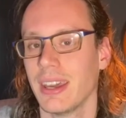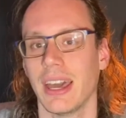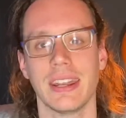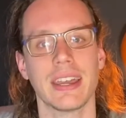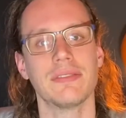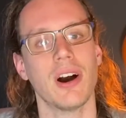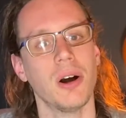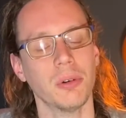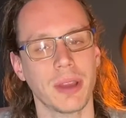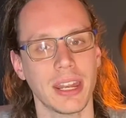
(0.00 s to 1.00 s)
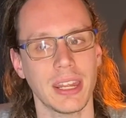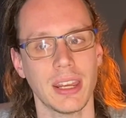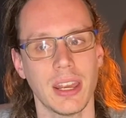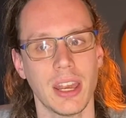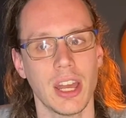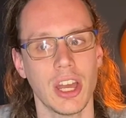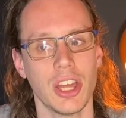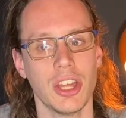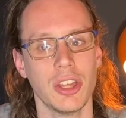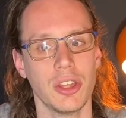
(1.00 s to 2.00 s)
and I have already
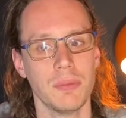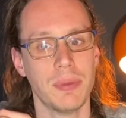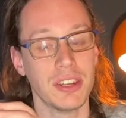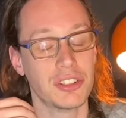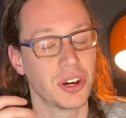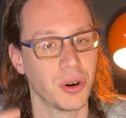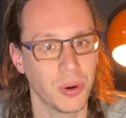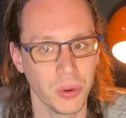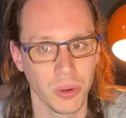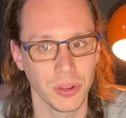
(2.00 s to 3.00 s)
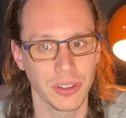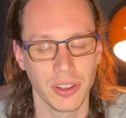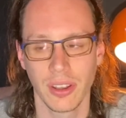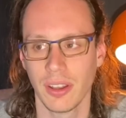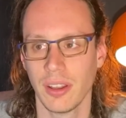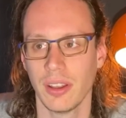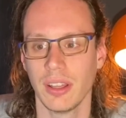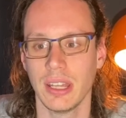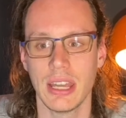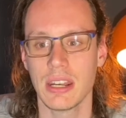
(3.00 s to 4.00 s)
been told
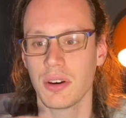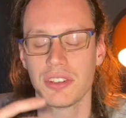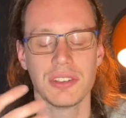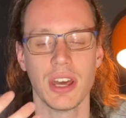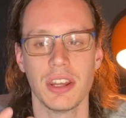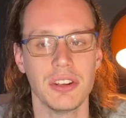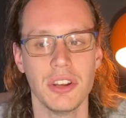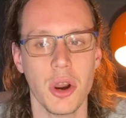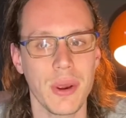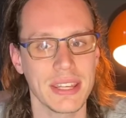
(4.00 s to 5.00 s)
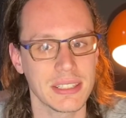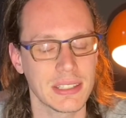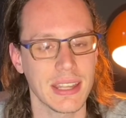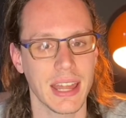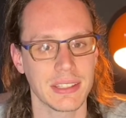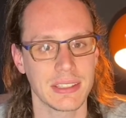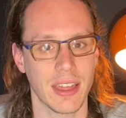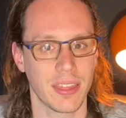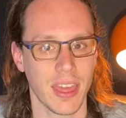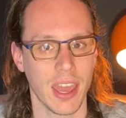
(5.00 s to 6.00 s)
in a, in a knowing sense
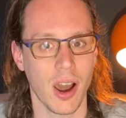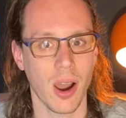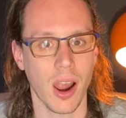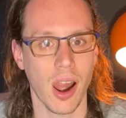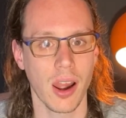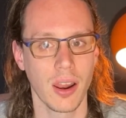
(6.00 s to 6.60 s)
that they are